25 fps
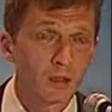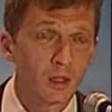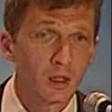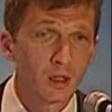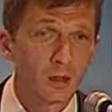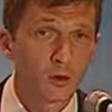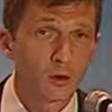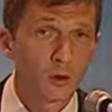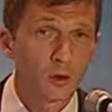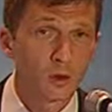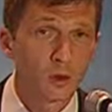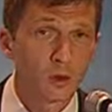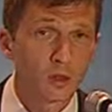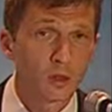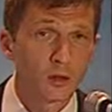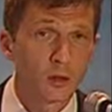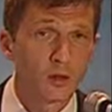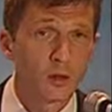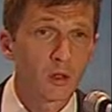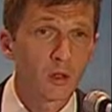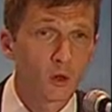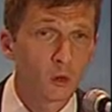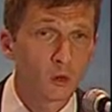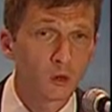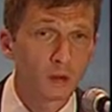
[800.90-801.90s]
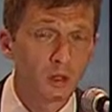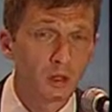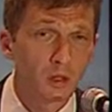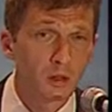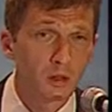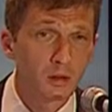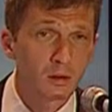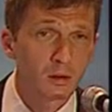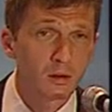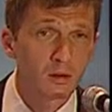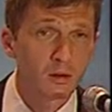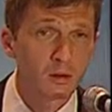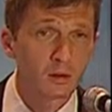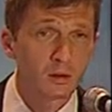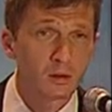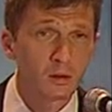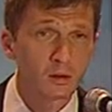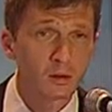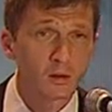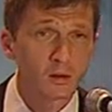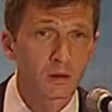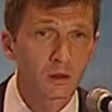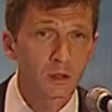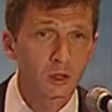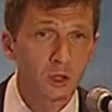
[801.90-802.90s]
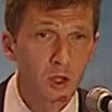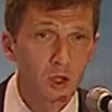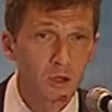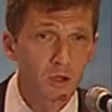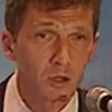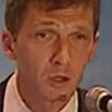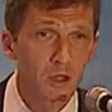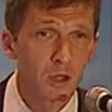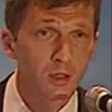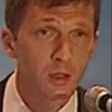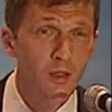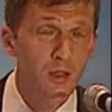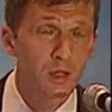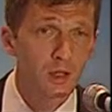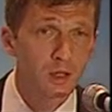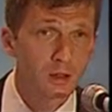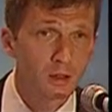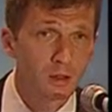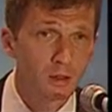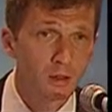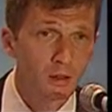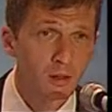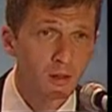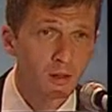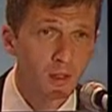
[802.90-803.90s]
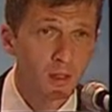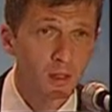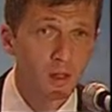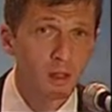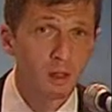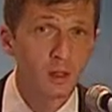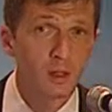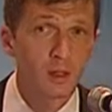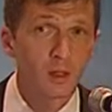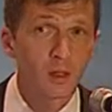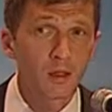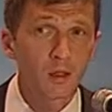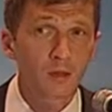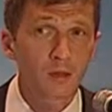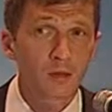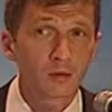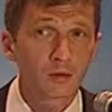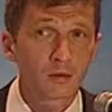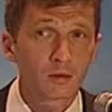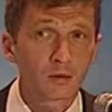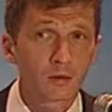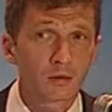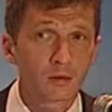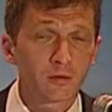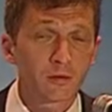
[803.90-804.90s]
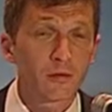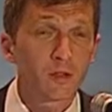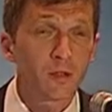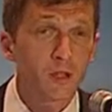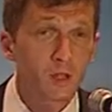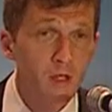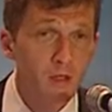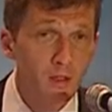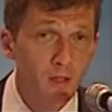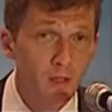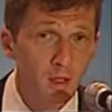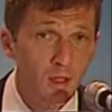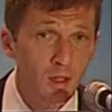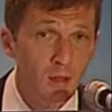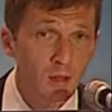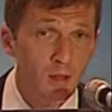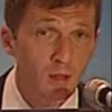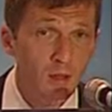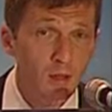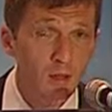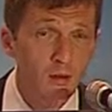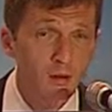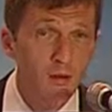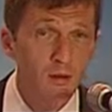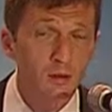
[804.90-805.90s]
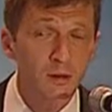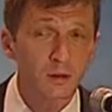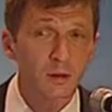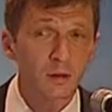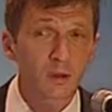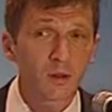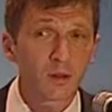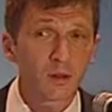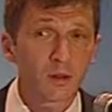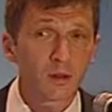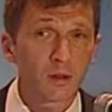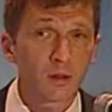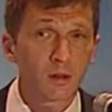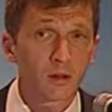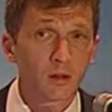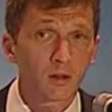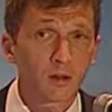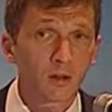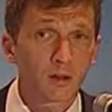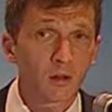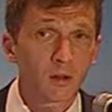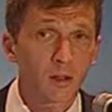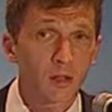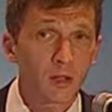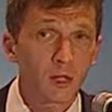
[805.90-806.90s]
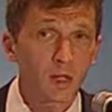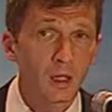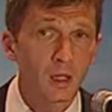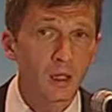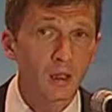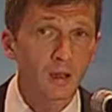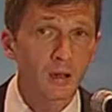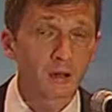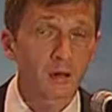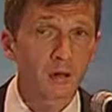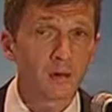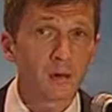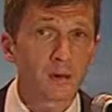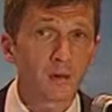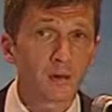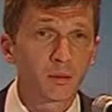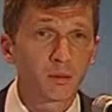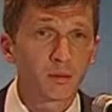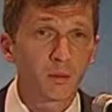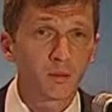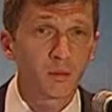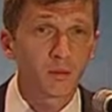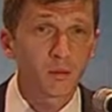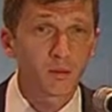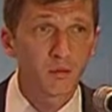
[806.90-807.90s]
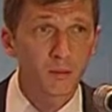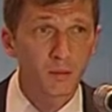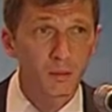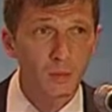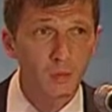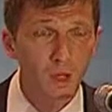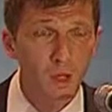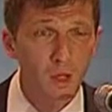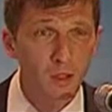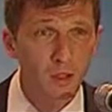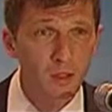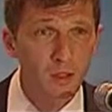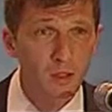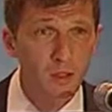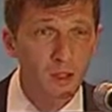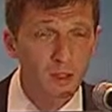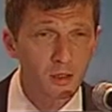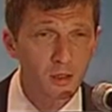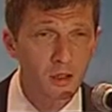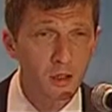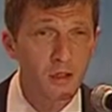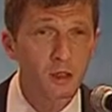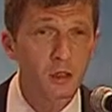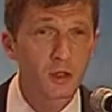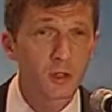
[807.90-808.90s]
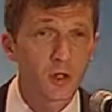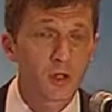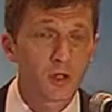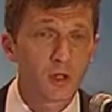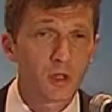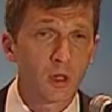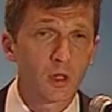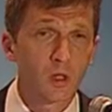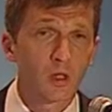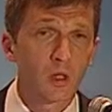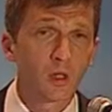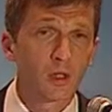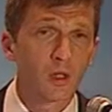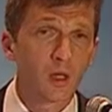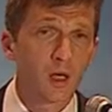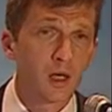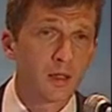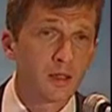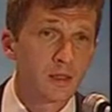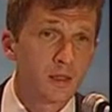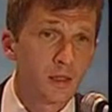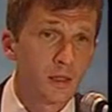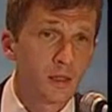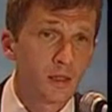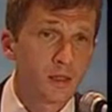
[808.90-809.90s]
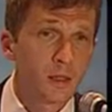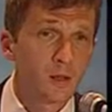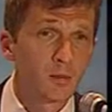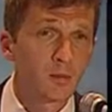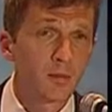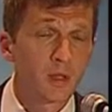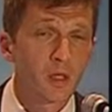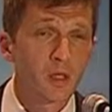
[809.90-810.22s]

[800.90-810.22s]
rough estimate or valuation of forests in big parts of the country, of the whole country, for strategic